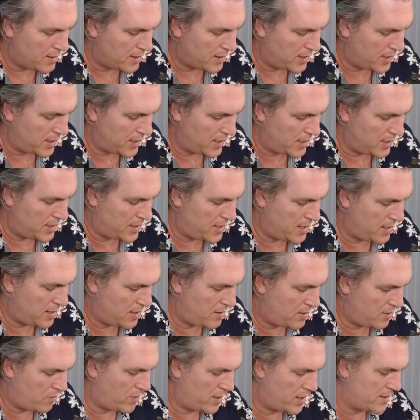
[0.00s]
And then
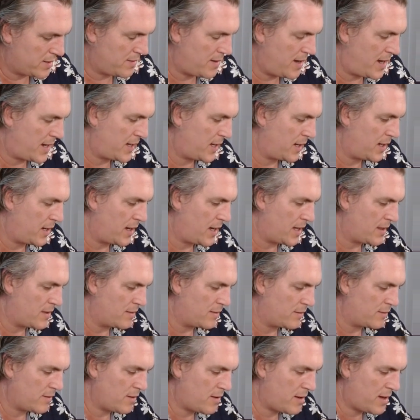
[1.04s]
when attacking at the
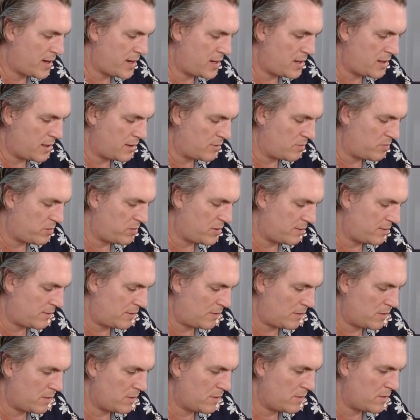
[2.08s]
side, it's
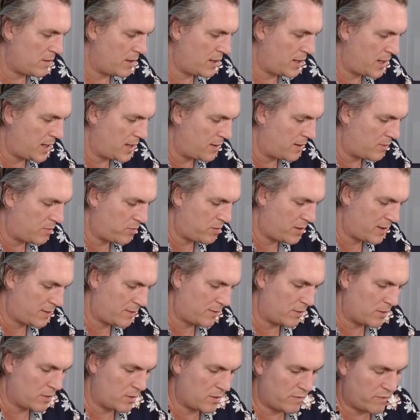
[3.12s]
+2, and it's
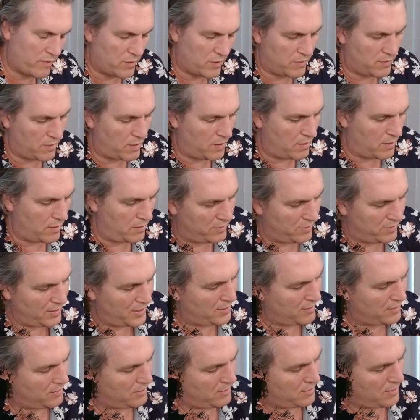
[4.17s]
+2 for a total of
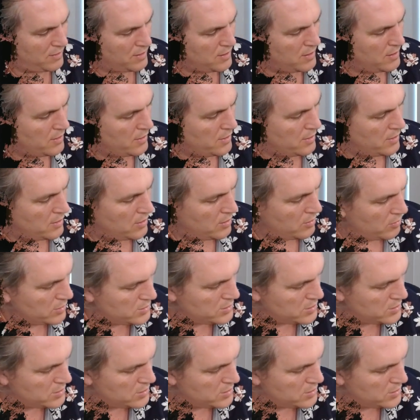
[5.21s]
6, which